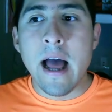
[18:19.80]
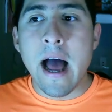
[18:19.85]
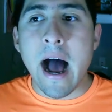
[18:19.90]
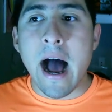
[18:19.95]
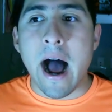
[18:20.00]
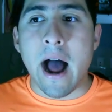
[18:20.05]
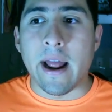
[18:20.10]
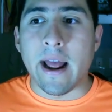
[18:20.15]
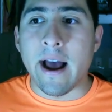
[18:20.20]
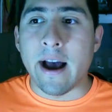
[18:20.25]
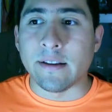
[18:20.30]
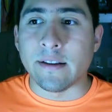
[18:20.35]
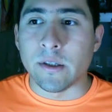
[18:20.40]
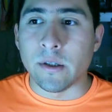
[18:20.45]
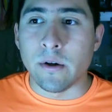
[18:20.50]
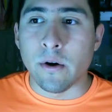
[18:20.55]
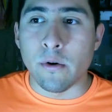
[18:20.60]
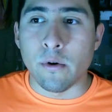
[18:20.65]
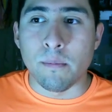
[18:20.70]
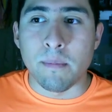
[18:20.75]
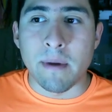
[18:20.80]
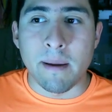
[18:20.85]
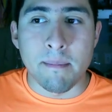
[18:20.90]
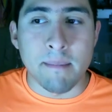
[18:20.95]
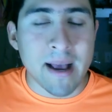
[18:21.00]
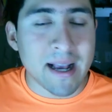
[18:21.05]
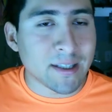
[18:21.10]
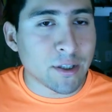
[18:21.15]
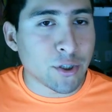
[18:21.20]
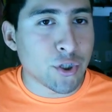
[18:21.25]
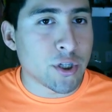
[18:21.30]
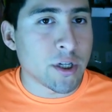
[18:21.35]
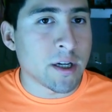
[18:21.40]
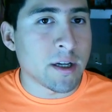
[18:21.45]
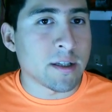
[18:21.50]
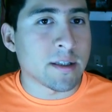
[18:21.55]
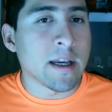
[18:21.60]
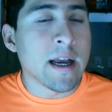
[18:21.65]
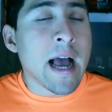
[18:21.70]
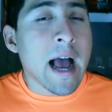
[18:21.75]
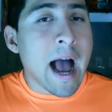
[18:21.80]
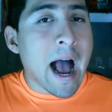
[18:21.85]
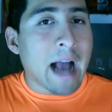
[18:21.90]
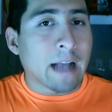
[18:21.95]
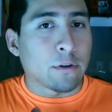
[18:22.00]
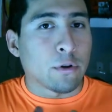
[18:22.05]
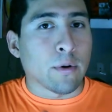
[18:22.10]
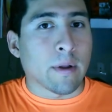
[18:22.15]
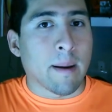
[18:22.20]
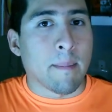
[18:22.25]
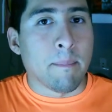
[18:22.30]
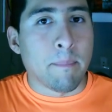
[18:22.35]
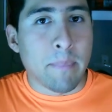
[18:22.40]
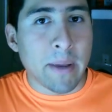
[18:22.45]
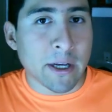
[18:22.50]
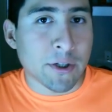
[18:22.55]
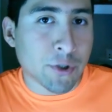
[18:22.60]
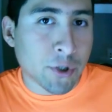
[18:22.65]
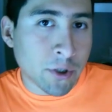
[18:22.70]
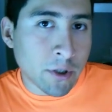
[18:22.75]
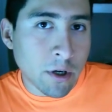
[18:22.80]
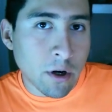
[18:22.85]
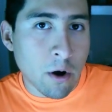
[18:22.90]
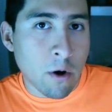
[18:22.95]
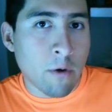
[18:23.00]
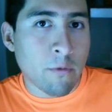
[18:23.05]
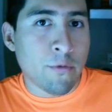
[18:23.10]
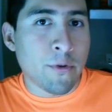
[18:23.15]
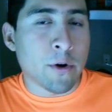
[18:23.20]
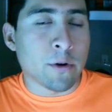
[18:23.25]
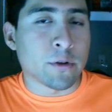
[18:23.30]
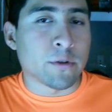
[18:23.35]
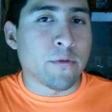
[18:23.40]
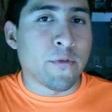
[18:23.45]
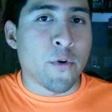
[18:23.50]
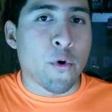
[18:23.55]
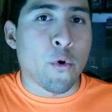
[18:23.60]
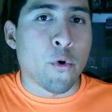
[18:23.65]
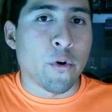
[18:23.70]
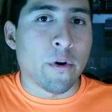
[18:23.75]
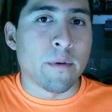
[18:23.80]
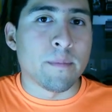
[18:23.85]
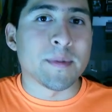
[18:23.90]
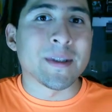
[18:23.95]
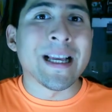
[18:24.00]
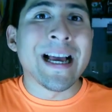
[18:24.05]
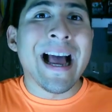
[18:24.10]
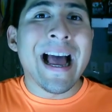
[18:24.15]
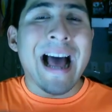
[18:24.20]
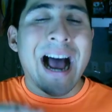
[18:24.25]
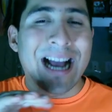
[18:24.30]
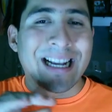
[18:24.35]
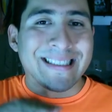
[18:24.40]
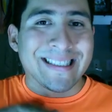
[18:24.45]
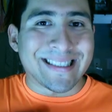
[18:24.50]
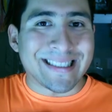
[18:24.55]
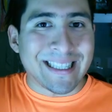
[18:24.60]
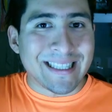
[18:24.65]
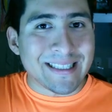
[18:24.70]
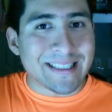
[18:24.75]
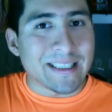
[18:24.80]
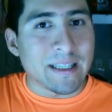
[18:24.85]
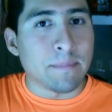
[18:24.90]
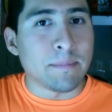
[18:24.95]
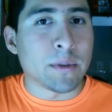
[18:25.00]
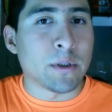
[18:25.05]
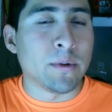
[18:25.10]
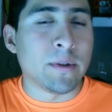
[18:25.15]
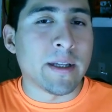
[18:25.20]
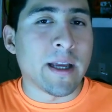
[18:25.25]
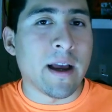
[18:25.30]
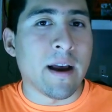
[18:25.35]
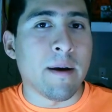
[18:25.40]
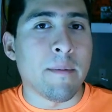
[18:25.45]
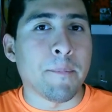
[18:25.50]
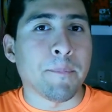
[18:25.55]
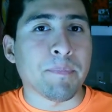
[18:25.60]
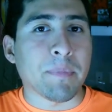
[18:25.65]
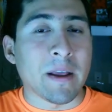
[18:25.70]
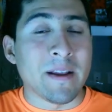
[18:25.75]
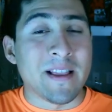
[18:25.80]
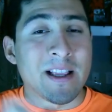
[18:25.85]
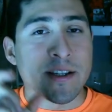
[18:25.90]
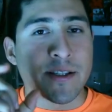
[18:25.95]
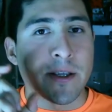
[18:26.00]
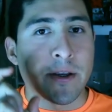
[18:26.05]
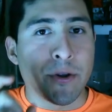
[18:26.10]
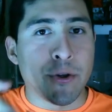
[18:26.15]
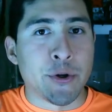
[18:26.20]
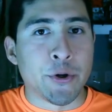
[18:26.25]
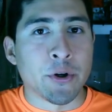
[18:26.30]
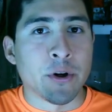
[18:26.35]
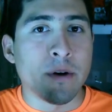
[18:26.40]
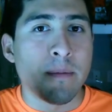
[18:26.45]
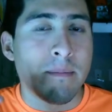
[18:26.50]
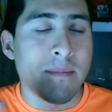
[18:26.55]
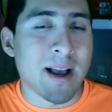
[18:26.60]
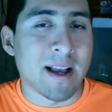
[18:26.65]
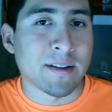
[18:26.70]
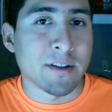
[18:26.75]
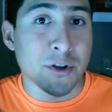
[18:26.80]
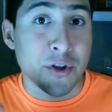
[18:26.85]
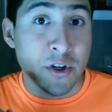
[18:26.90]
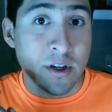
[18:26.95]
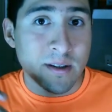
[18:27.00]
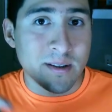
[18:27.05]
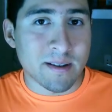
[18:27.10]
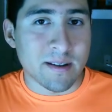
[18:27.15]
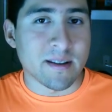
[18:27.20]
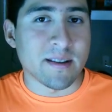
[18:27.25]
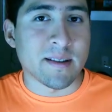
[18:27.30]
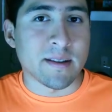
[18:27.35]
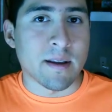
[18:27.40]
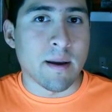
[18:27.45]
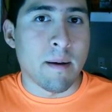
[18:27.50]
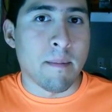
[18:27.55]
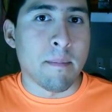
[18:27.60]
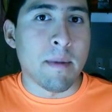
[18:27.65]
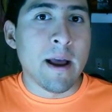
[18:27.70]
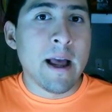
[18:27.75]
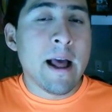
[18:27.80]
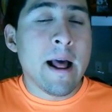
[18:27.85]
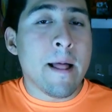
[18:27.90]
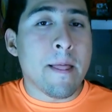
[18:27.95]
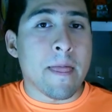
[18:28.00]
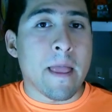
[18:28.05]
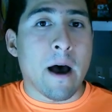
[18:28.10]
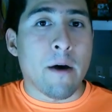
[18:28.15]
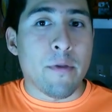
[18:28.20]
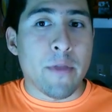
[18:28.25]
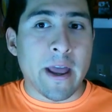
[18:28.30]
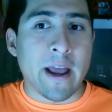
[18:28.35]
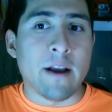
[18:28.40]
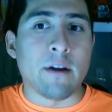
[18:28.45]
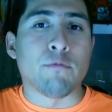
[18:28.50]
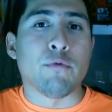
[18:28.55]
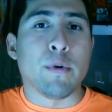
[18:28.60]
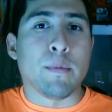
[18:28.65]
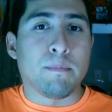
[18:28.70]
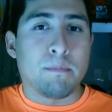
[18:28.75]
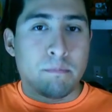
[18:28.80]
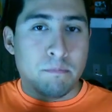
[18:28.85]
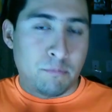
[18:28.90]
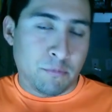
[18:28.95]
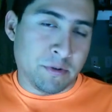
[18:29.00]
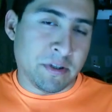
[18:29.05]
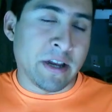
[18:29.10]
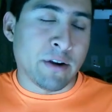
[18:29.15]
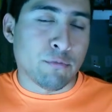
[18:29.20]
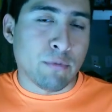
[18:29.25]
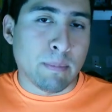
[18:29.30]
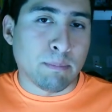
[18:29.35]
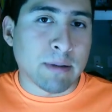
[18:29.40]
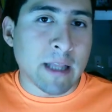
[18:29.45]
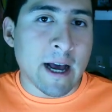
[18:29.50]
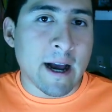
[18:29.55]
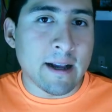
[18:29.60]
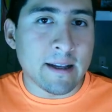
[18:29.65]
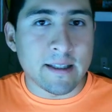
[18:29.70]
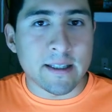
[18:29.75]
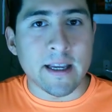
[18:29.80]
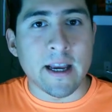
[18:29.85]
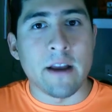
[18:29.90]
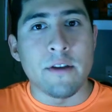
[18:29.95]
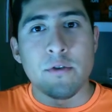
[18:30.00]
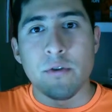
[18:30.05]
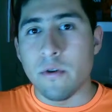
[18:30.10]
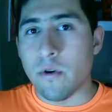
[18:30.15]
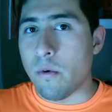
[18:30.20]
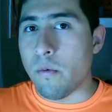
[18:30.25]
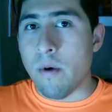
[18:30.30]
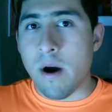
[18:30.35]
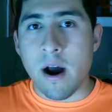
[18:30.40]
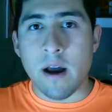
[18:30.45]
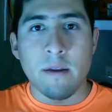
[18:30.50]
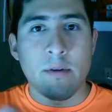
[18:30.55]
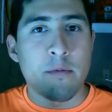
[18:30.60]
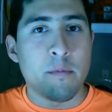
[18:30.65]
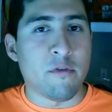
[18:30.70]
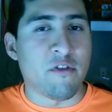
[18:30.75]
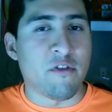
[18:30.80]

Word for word: I had to go to my messages, I took a picture of those forms, I sent them to them in the secure message system. Now they re they replied saying, "You know what?